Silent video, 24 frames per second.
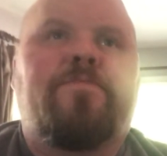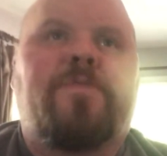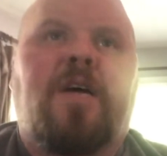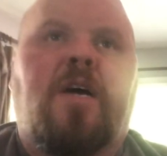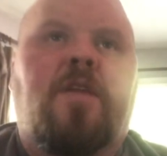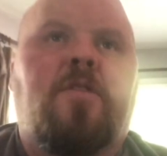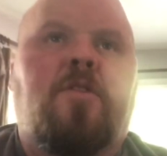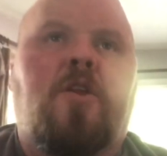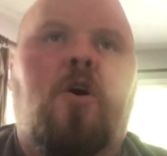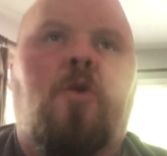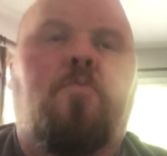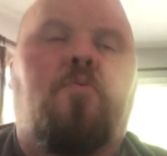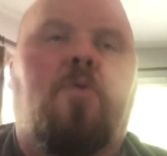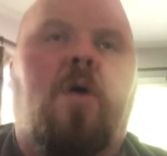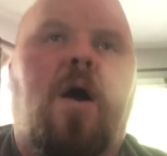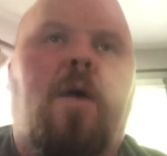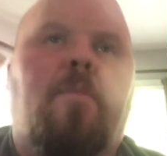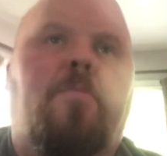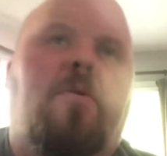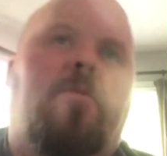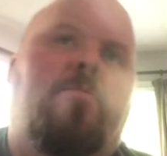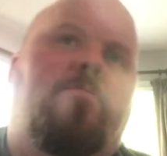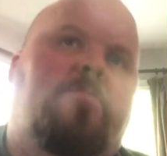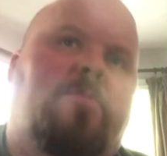no
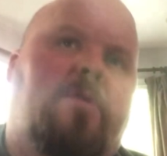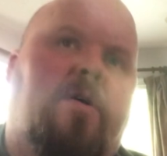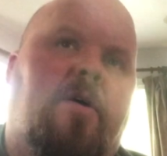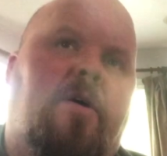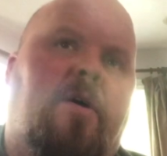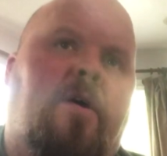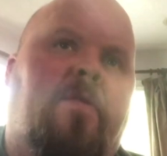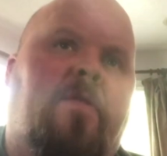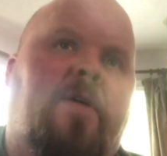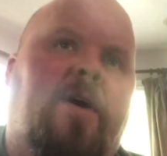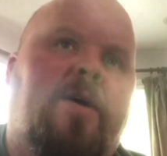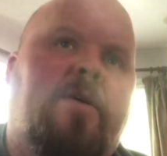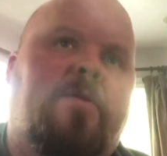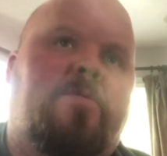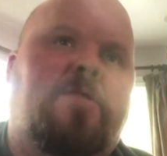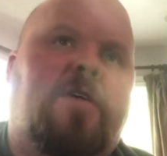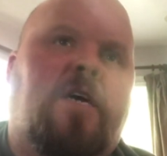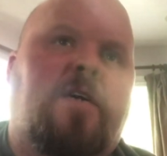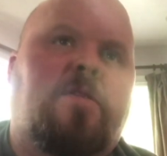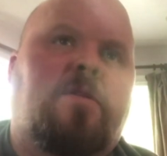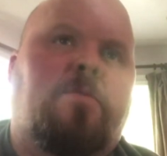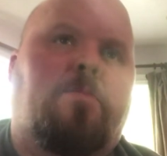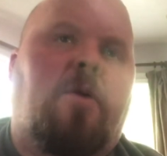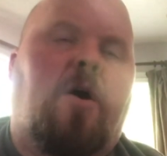problem. They
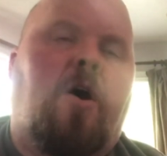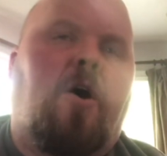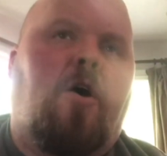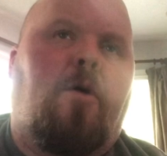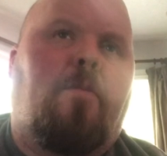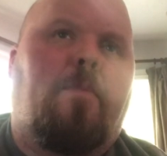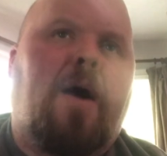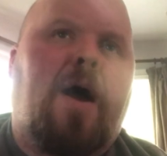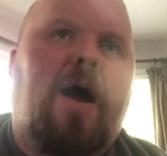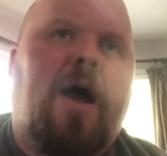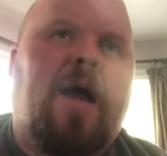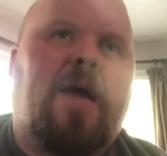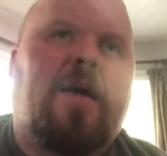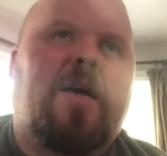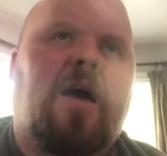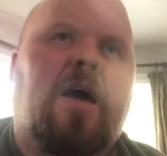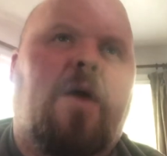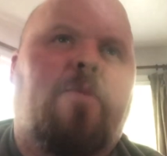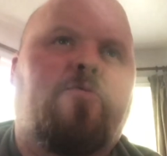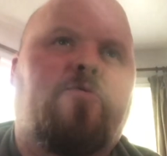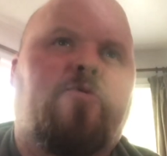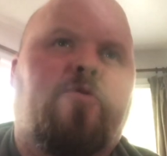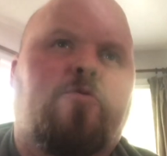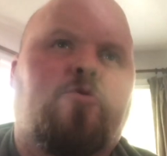take the ball back.
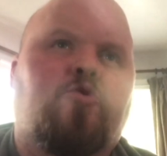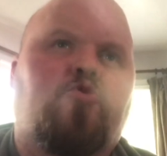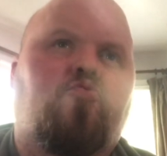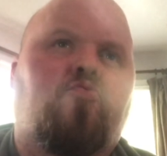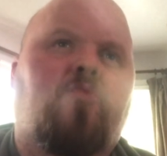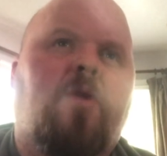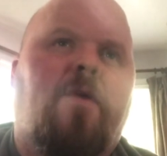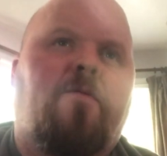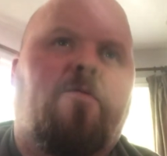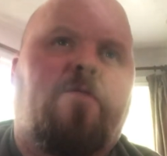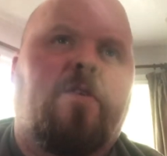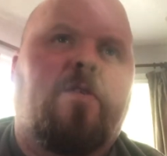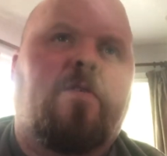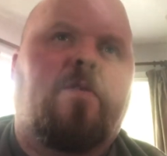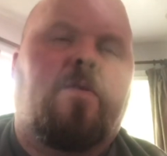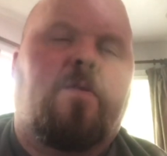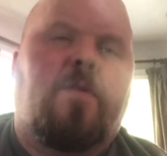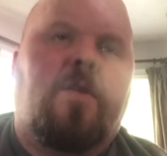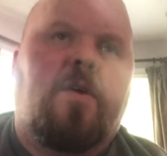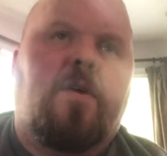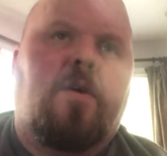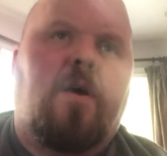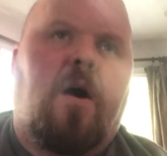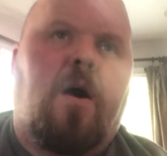I think it was roughing
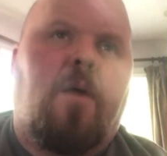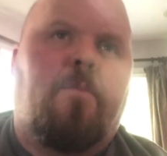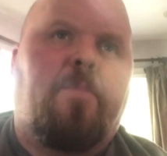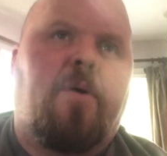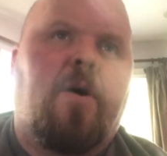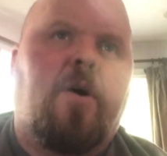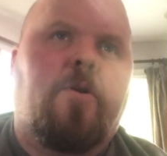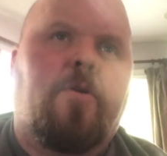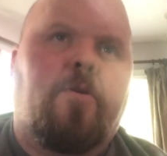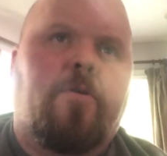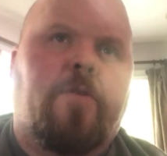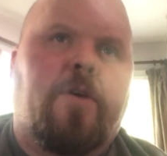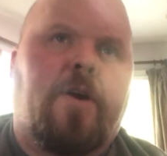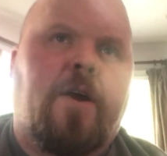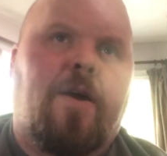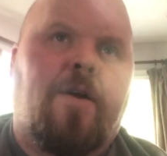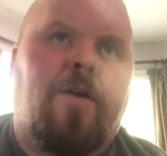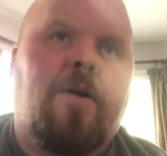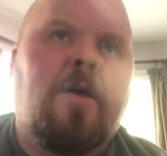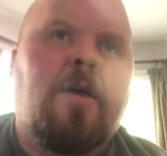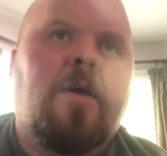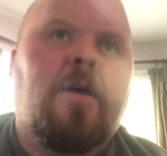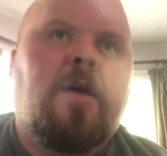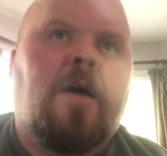the punter
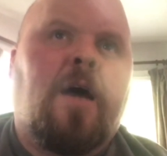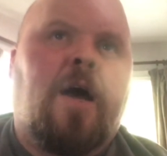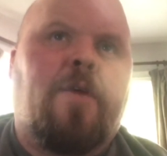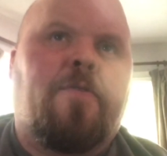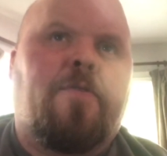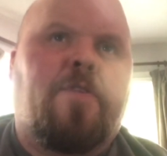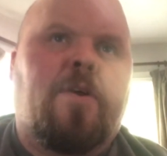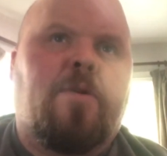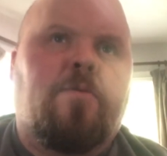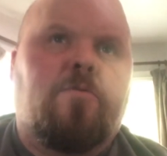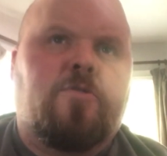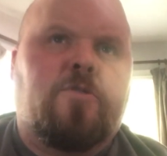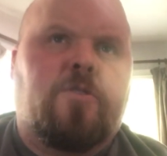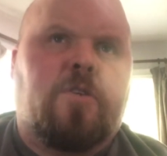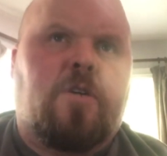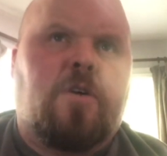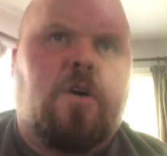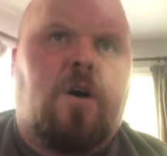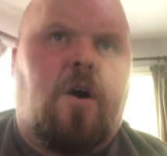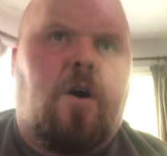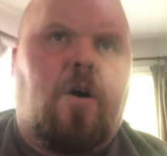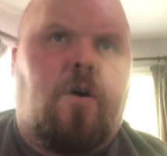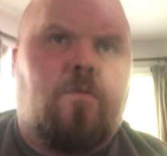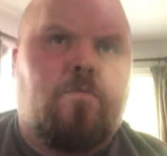there, I think was the
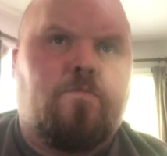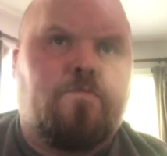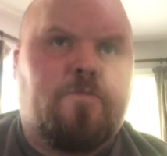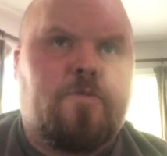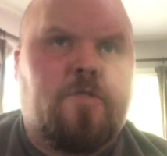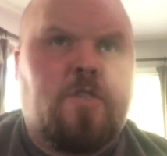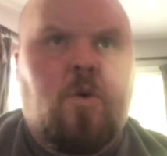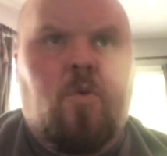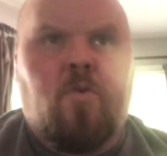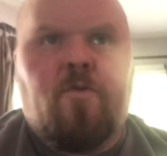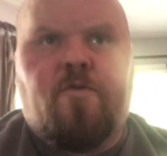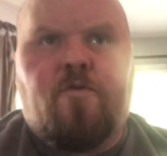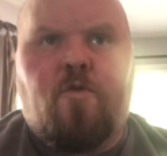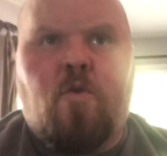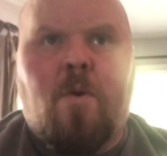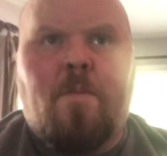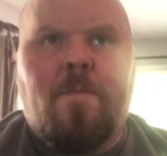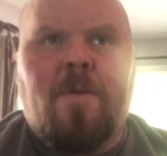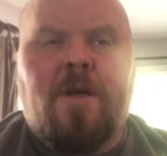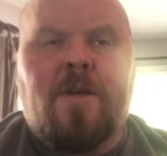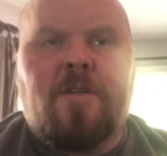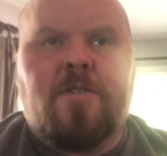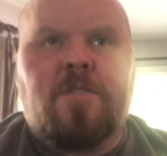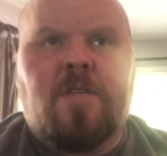call. So with 4
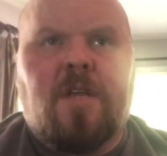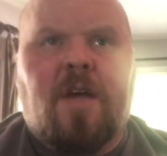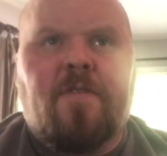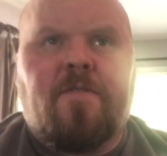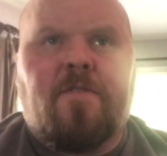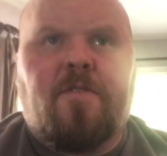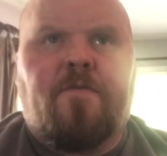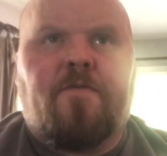minutes left in the